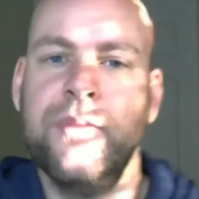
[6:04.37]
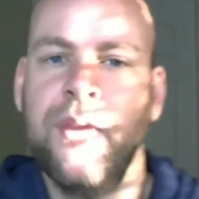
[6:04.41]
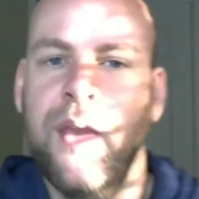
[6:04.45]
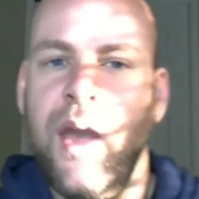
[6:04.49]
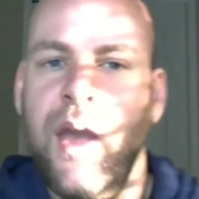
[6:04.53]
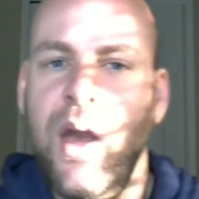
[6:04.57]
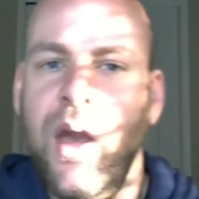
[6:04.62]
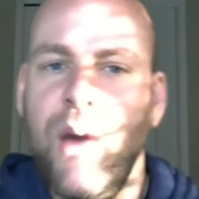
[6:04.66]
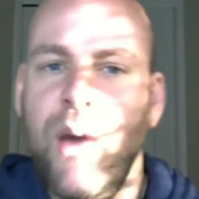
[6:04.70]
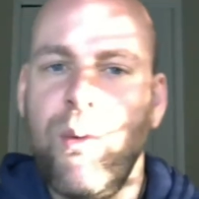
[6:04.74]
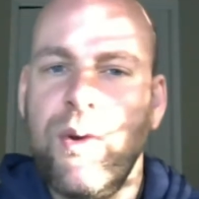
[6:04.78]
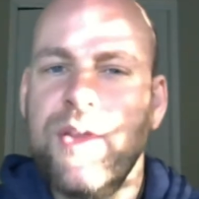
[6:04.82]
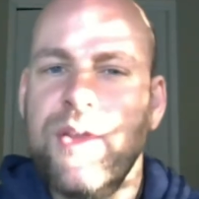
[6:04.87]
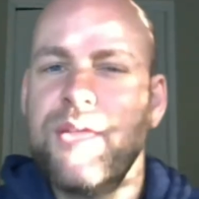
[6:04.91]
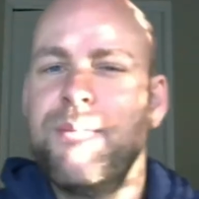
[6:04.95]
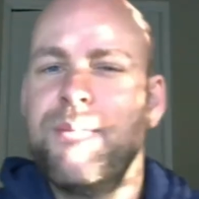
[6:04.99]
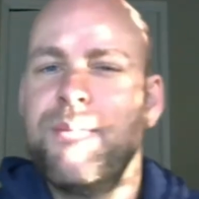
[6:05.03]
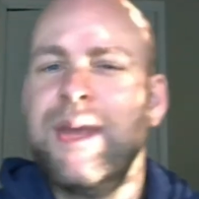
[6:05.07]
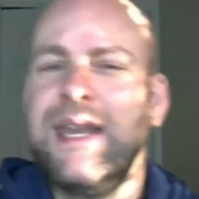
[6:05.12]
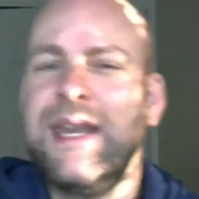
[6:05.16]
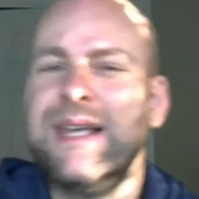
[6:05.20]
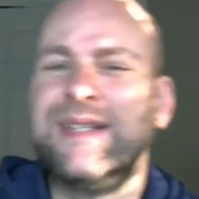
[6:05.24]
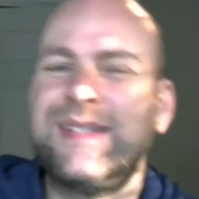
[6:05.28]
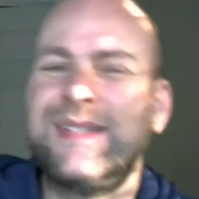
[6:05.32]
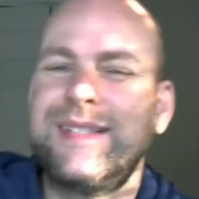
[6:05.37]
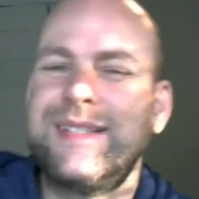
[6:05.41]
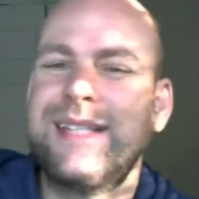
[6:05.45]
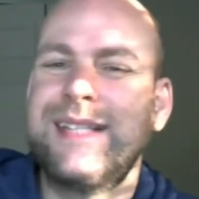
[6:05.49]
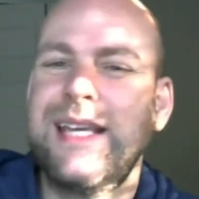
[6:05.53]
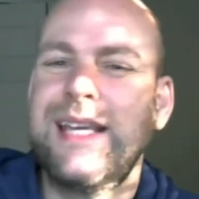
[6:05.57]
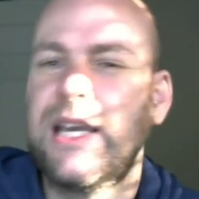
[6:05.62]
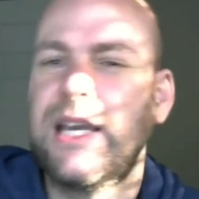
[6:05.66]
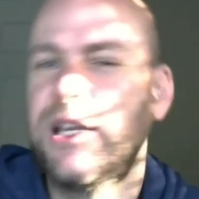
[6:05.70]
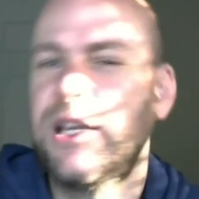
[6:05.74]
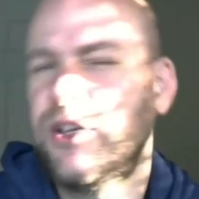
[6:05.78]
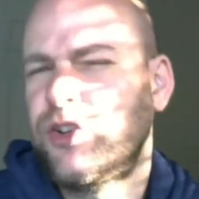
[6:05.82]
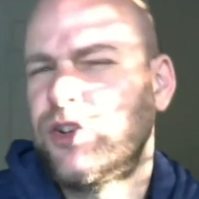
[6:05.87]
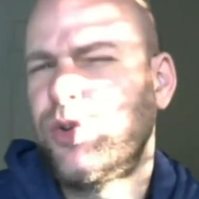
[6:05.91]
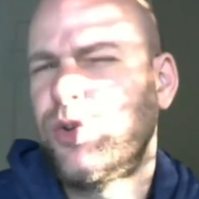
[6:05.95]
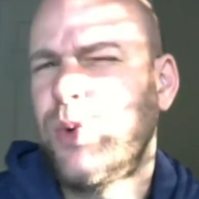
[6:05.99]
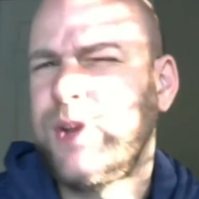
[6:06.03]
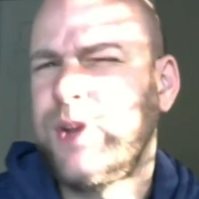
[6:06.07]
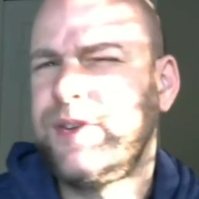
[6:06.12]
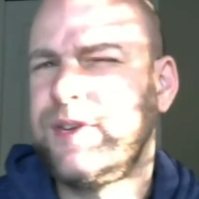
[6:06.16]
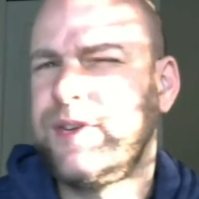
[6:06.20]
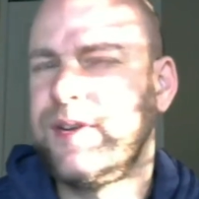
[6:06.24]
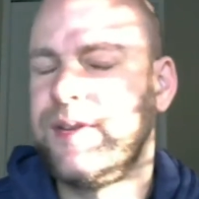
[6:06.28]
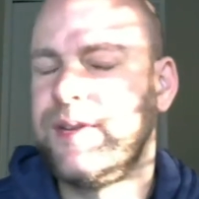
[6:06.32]
One of the many sick and
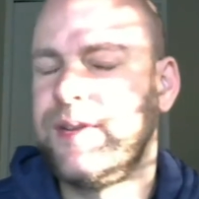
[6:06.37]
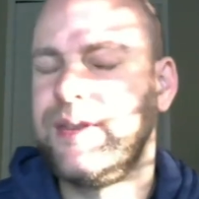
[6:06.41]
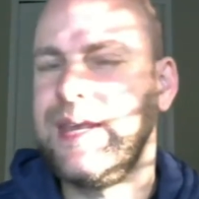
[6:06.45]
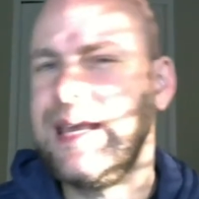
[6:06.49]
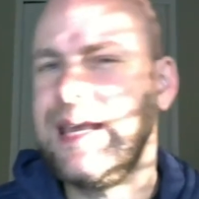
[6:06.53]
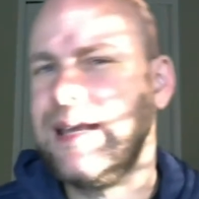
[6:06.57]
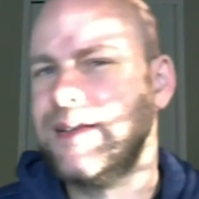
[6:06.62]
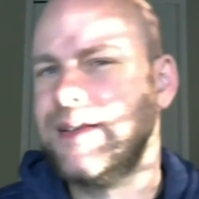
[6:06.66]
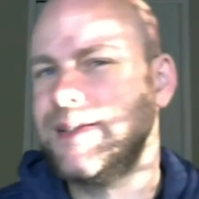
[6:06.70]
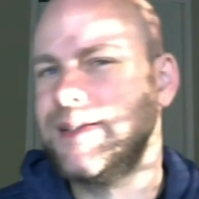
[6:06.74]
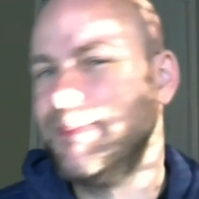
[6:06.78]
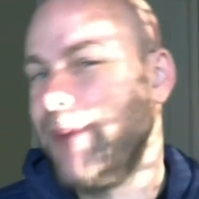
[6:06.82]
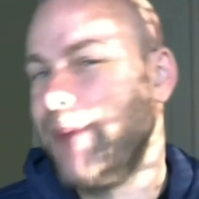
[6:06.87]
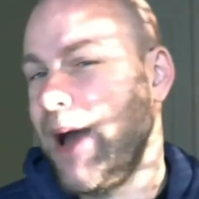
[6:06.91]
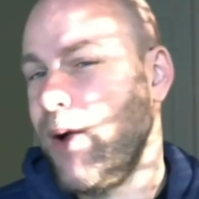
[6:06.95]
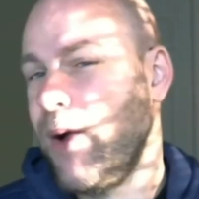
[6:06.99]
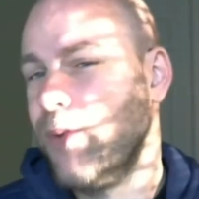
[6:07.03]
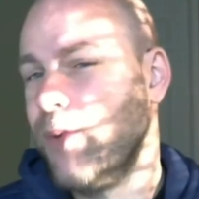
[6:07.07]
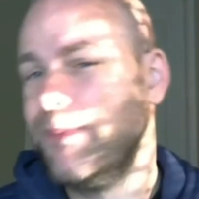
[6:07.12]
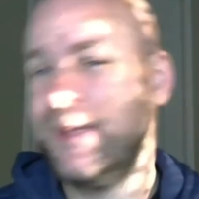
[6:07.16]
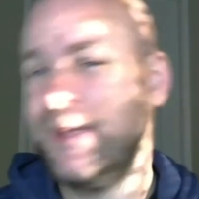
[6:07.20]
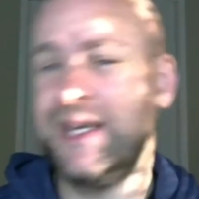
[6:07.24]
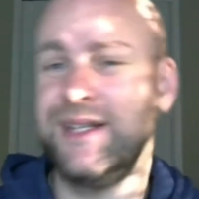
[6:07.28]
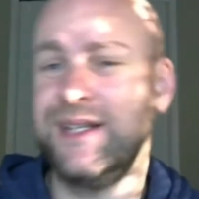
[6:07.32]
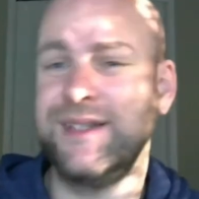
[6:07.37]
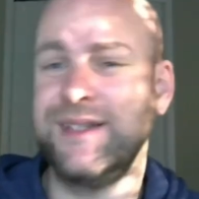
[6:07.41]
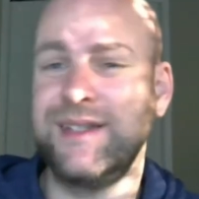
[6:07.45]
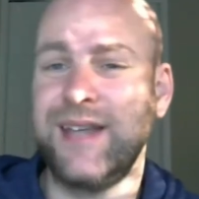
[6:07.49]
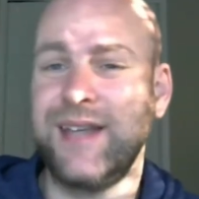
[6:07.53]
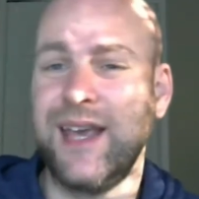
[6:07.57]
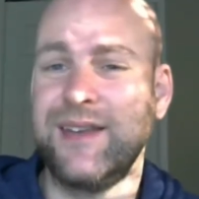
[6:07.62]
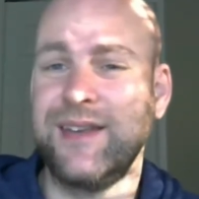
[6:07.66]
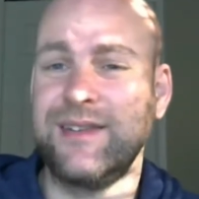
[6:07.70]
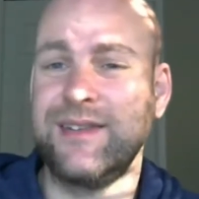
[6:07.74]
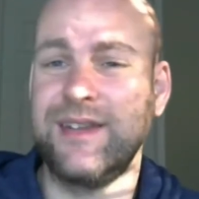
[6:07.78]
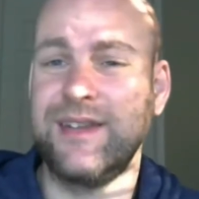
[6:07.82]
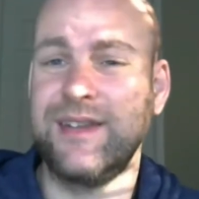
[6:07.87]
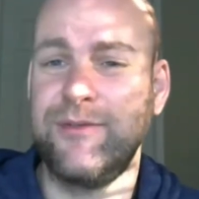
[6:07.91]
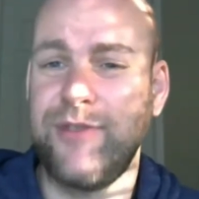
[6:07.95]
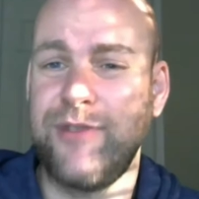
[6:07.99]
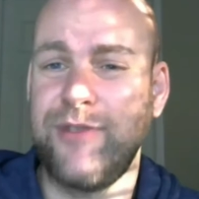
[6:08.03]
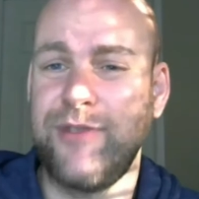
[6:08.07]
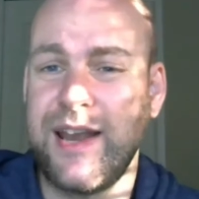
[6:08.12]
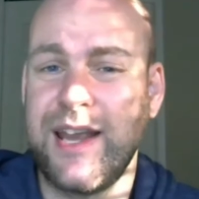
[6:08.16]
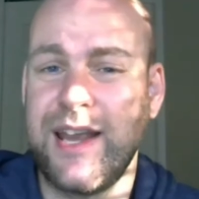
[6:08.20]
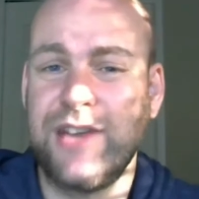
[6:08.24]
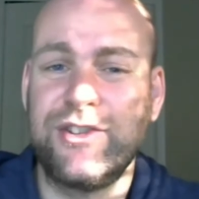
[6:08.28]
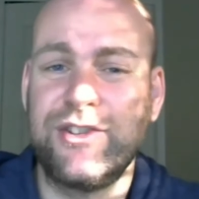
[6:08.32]
twisted things about means-tested
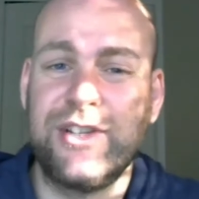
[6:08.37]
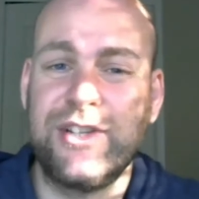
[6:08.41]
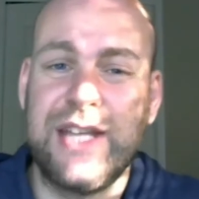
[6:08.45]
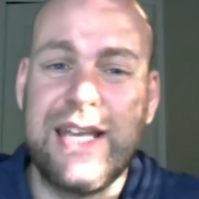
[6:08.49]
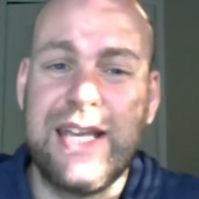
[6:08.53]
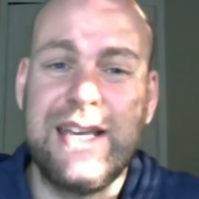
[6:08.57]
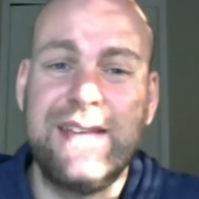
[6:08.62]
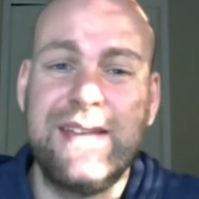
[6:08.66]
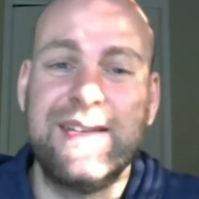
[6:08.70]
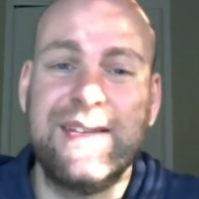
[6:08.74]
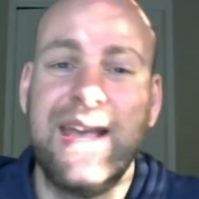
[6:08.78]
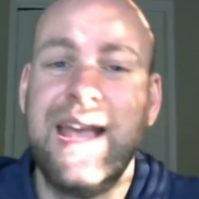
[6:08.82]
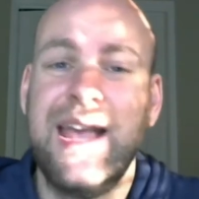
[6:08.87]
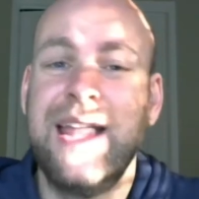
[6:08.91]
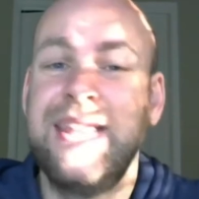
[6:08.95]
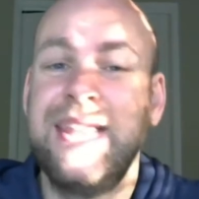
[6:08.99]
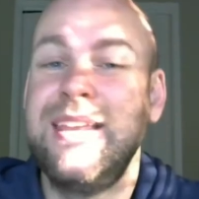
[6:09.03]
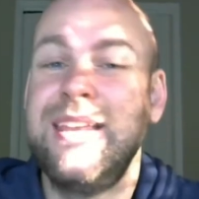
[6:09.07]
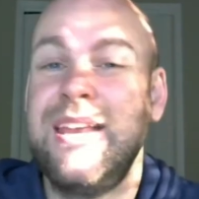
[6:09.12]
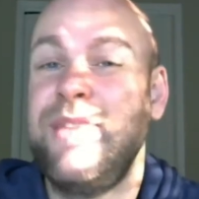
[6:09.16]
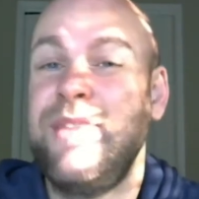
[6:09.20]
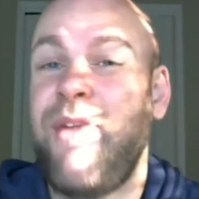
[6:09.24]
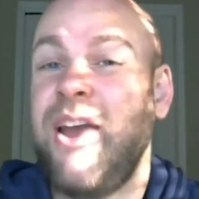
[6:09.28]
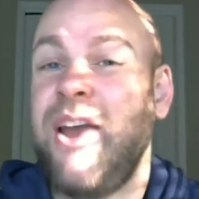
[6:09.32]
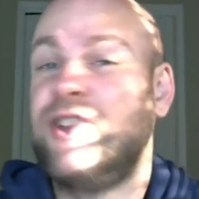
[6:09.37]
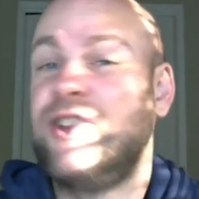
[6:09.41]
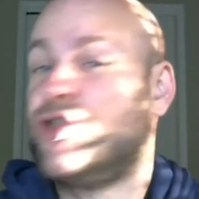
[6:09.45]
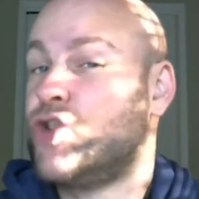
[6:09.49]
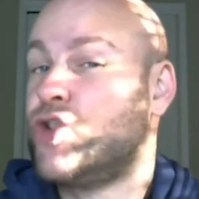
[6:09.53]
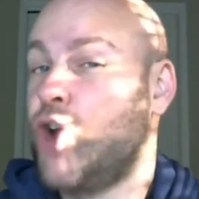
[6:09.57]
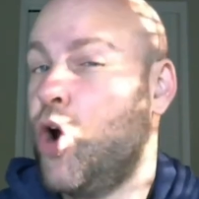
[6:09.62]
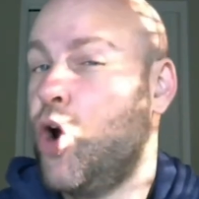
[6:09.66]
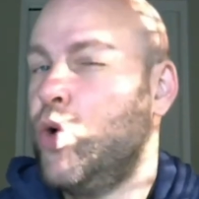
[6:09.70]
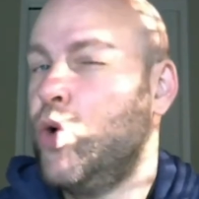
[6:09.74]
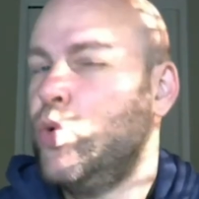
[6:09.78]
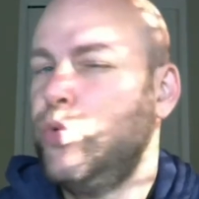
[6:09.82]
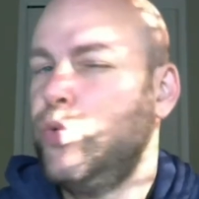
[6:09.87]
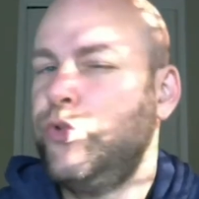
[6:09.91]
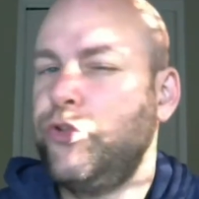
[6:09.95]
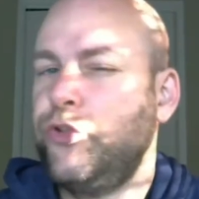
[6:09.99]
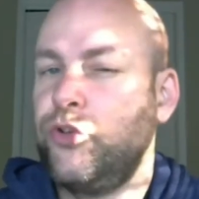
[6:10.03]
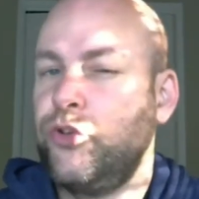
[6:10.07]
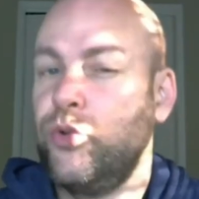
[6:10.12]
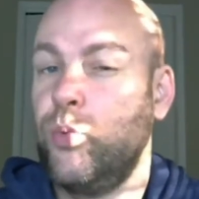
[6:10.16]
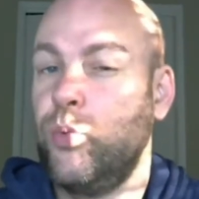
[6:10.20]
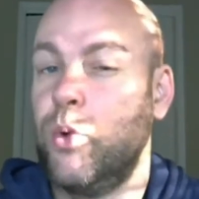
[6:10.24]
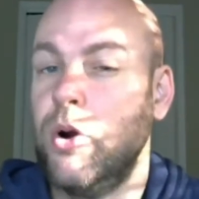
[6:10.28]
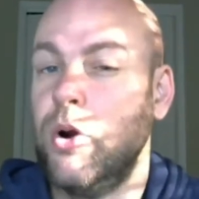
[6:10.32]
financial aid is that if I chose
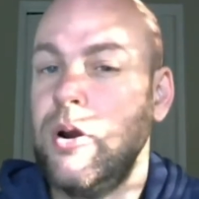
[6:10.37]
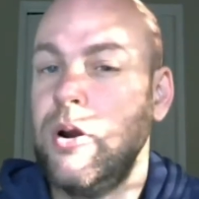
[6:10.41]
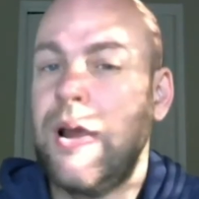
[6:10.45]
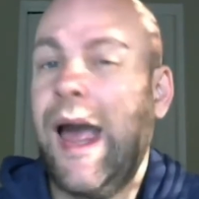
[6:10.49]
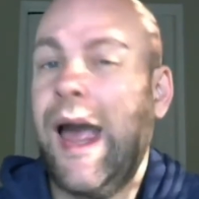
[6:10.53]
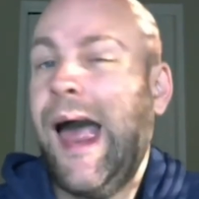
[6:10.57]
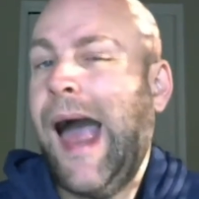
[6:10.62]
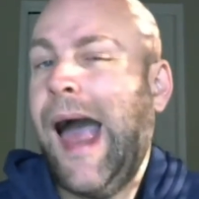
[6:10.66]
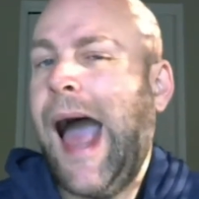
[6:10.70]
to work,